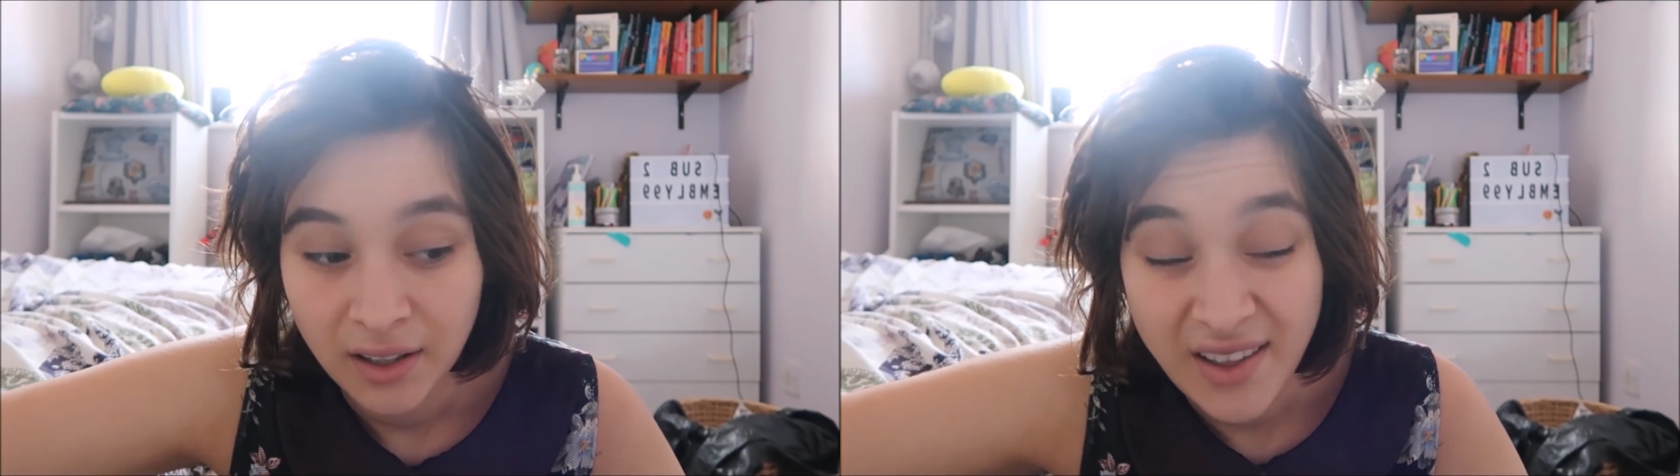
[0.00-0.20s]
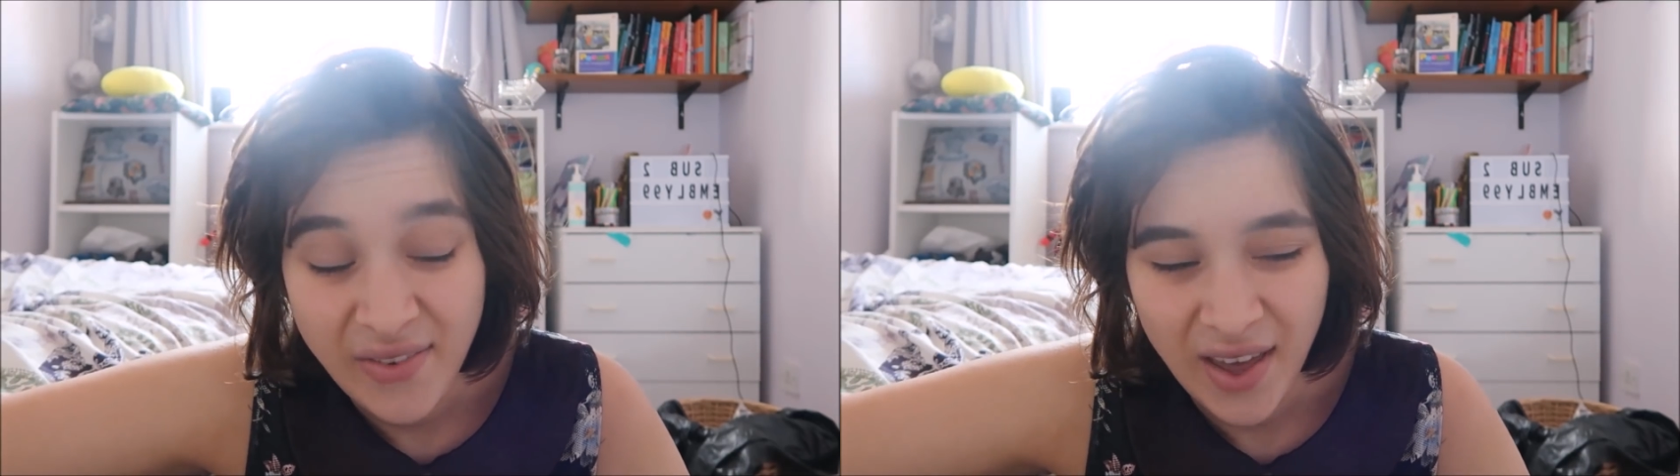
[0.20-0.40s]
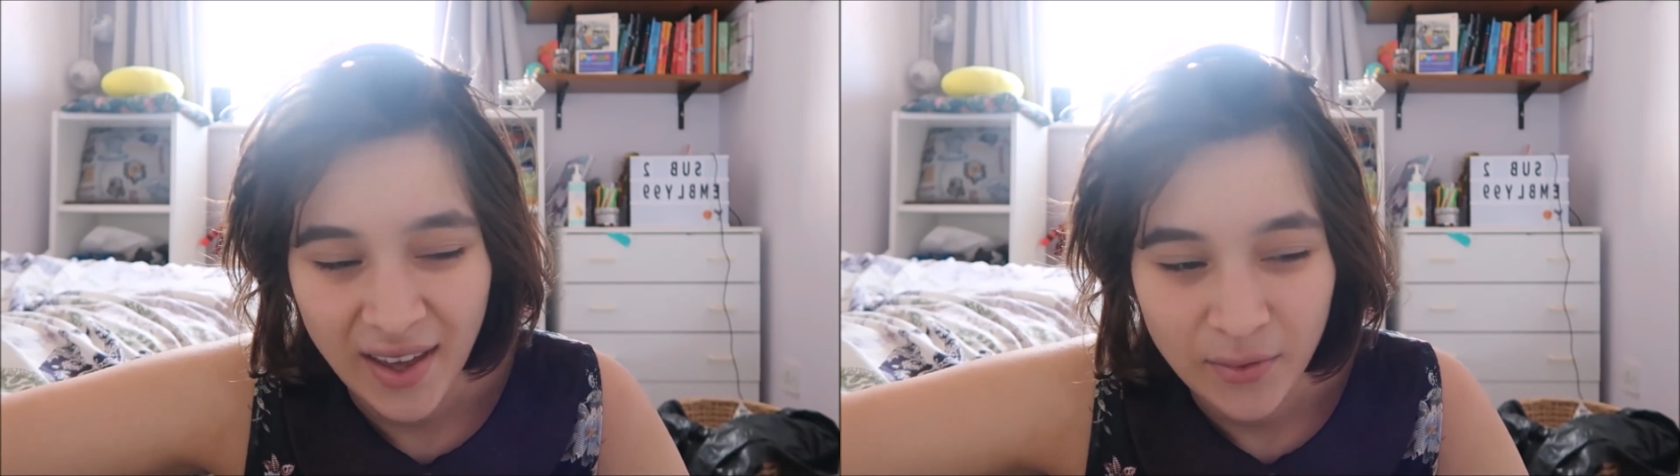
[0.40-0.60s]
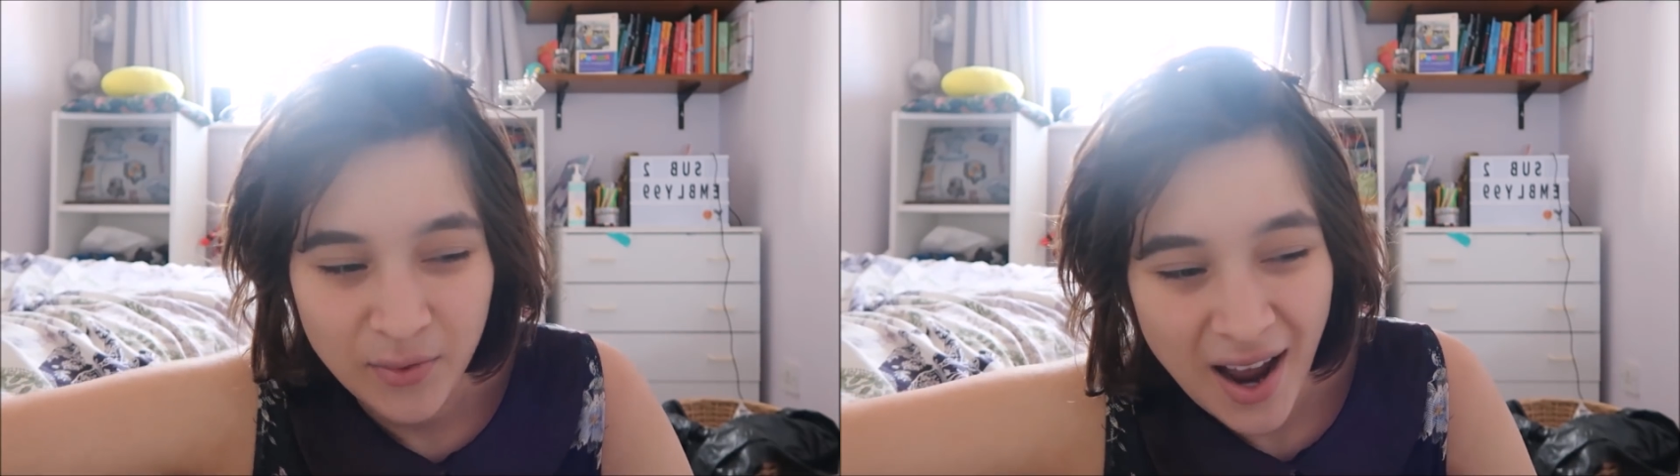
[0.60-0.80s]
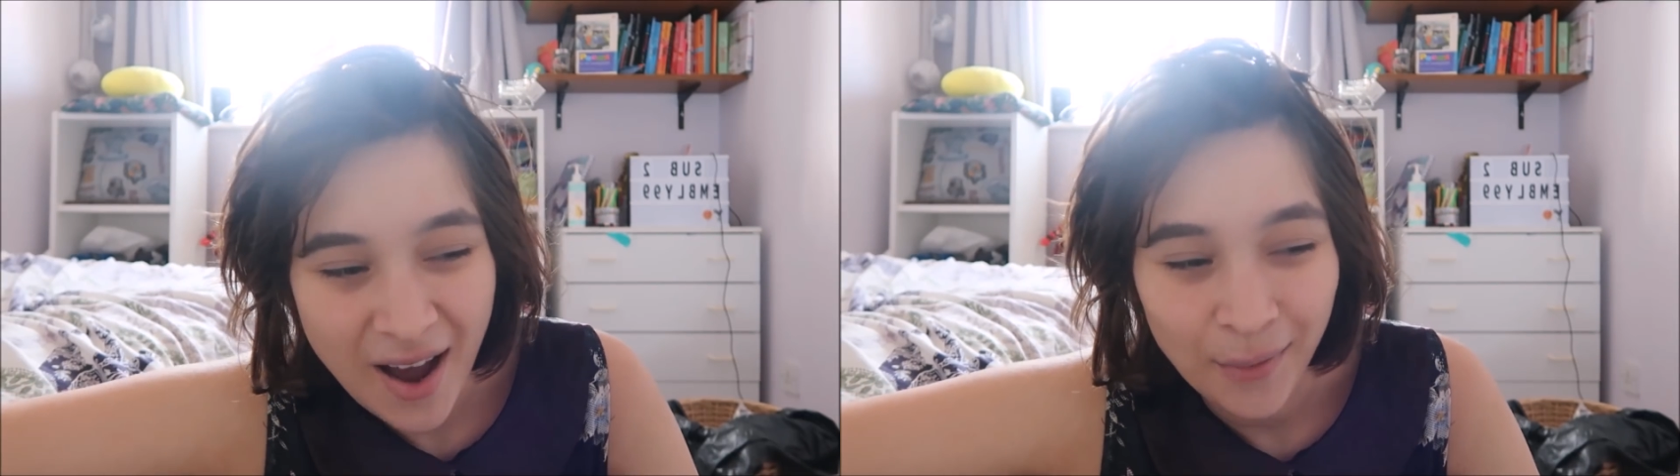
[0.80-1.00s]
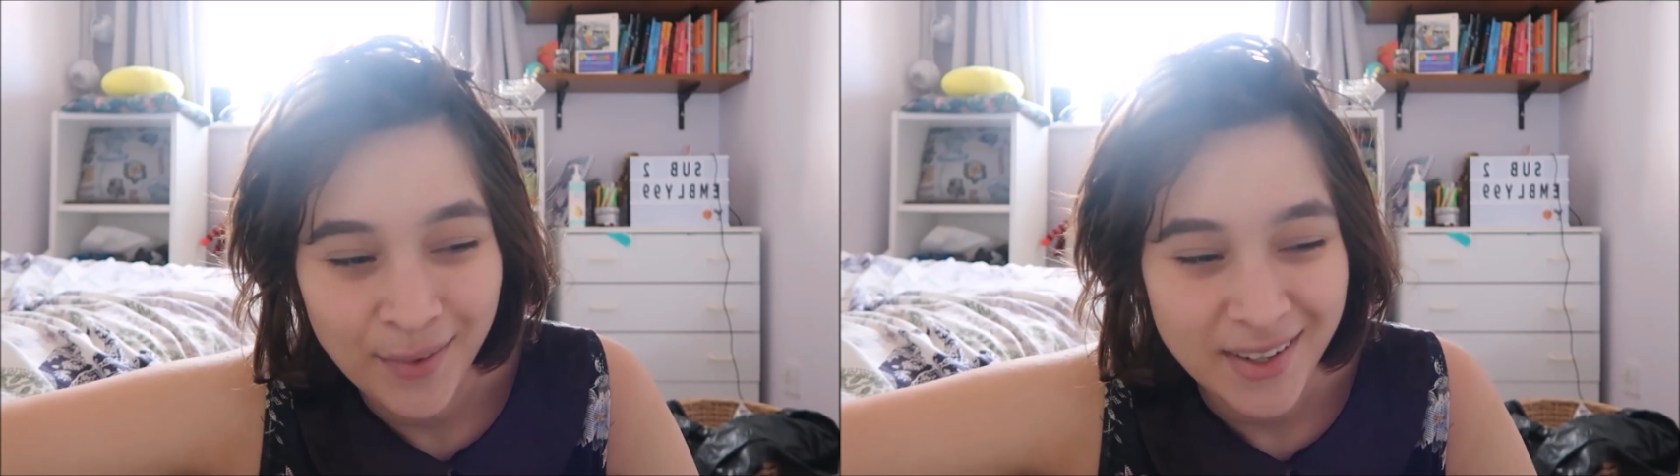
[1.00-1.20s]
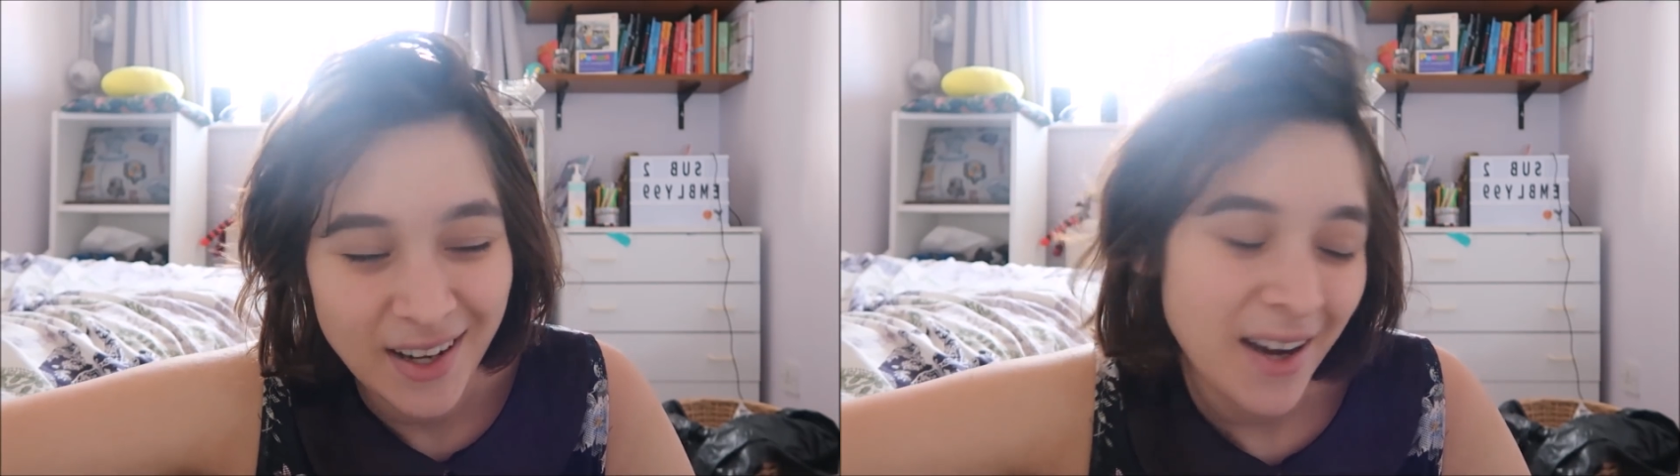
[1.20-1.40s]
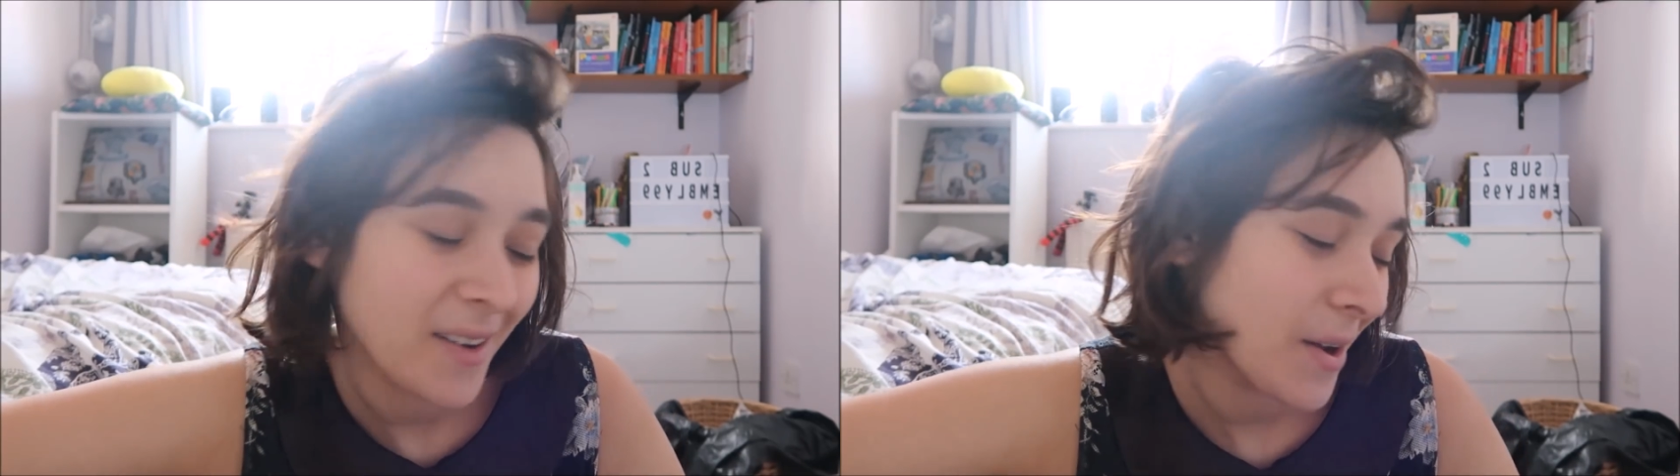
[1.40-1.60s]
living and around,
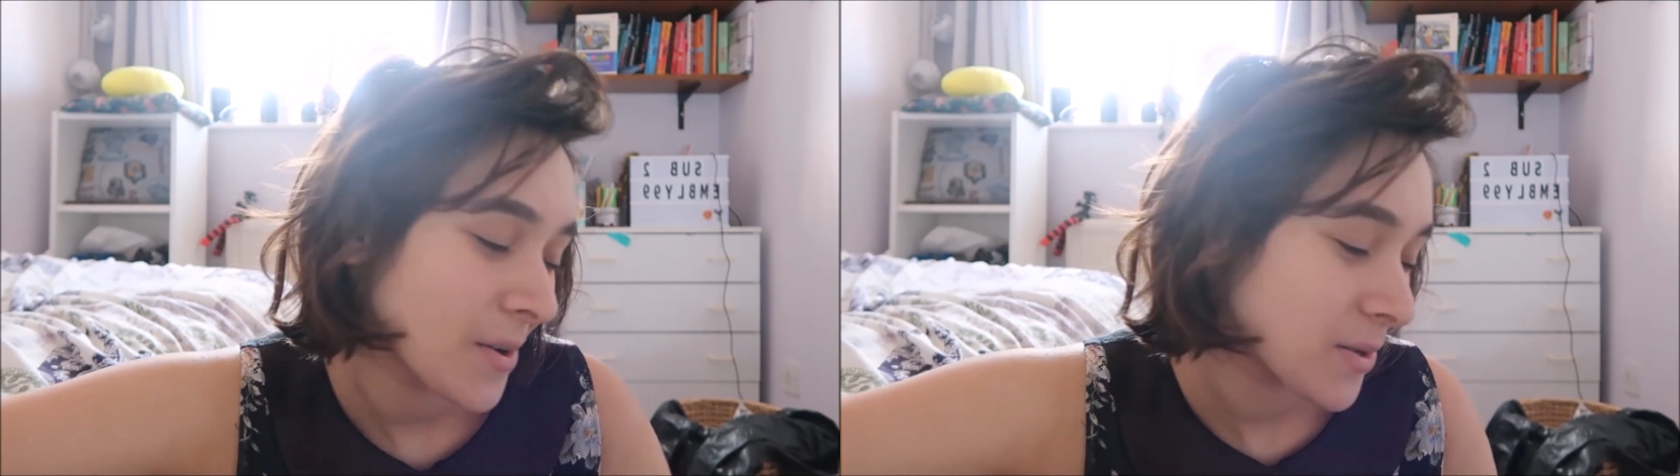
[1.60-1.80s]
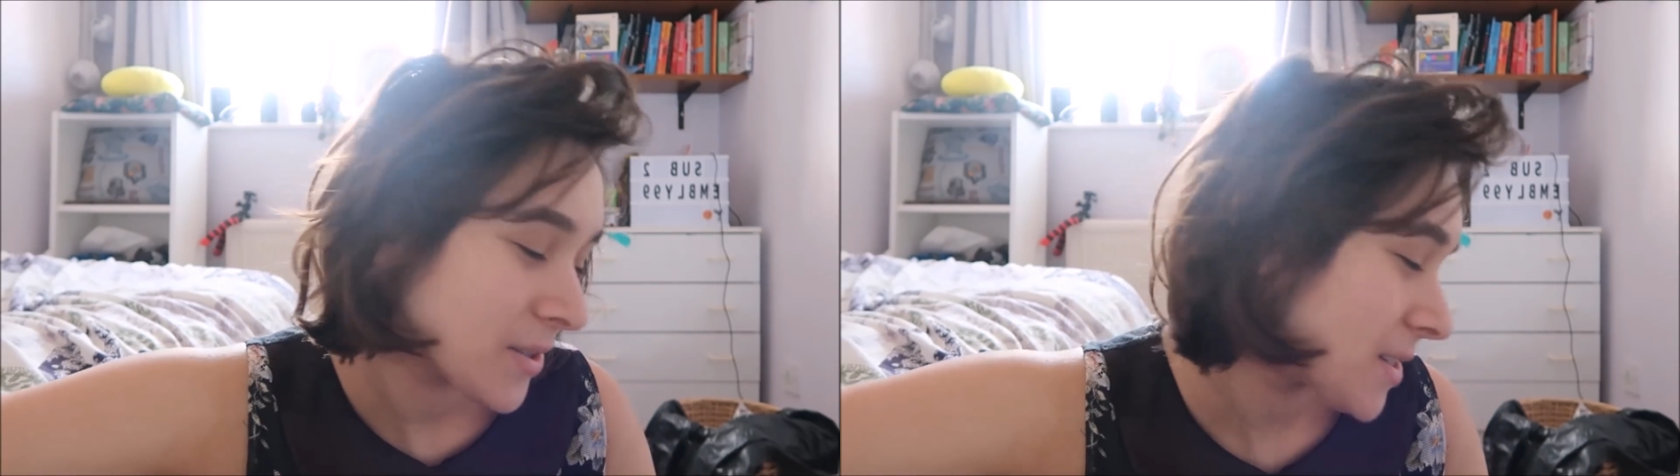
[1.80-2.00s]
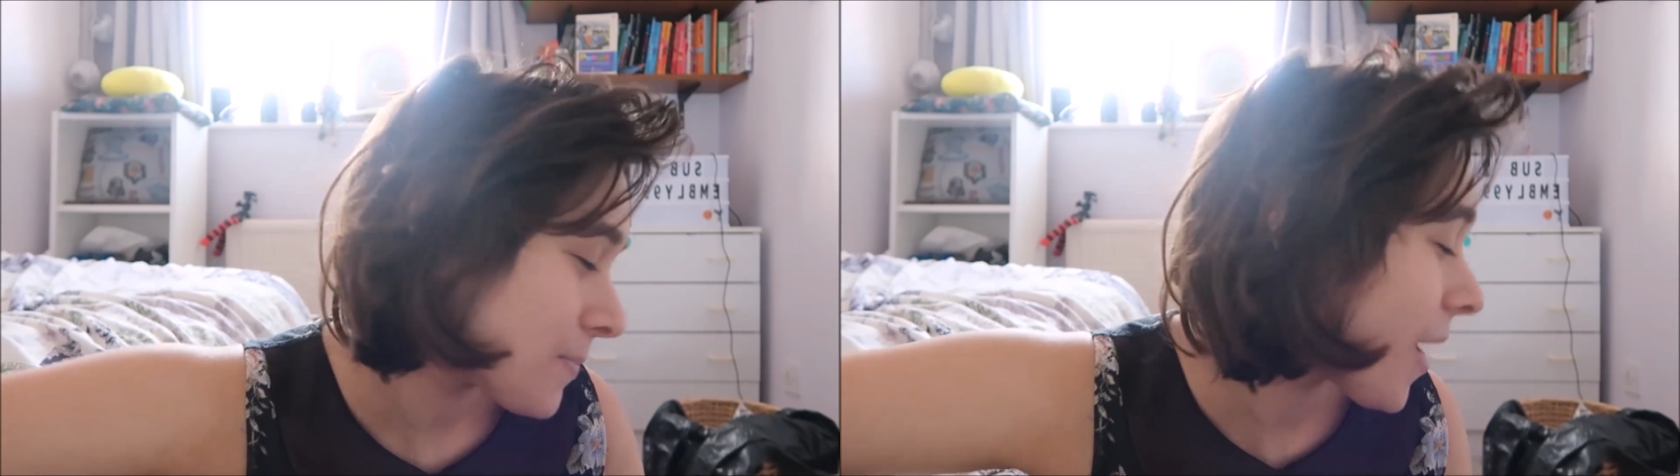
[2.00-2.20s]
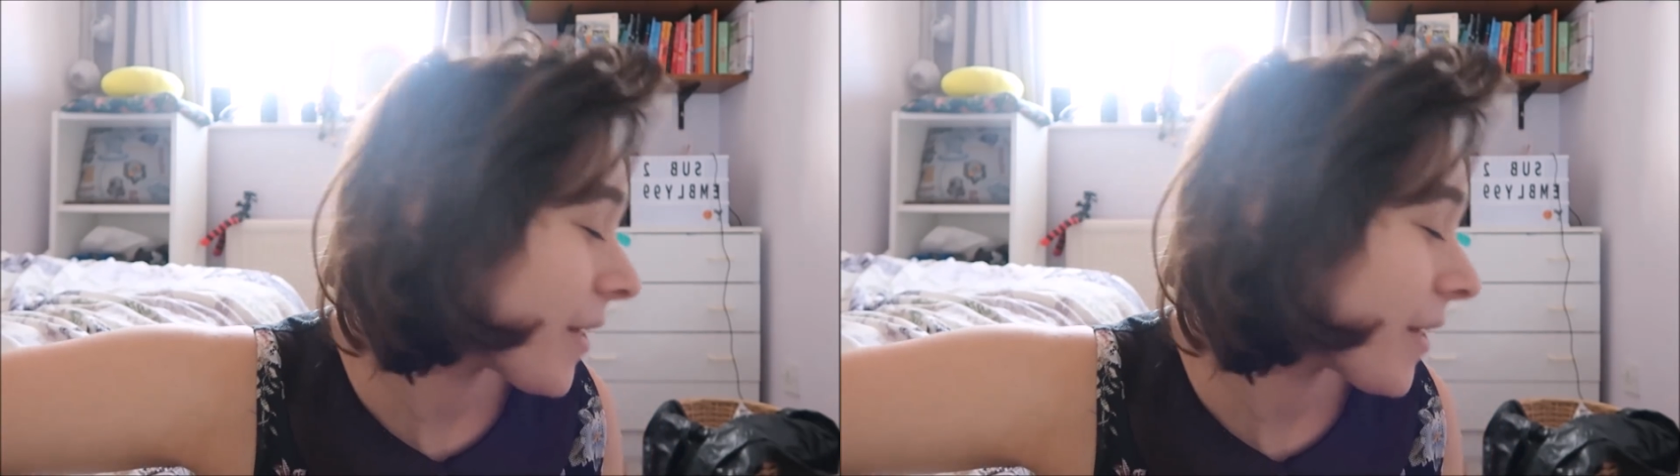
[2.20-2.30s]
and I don't know, she was just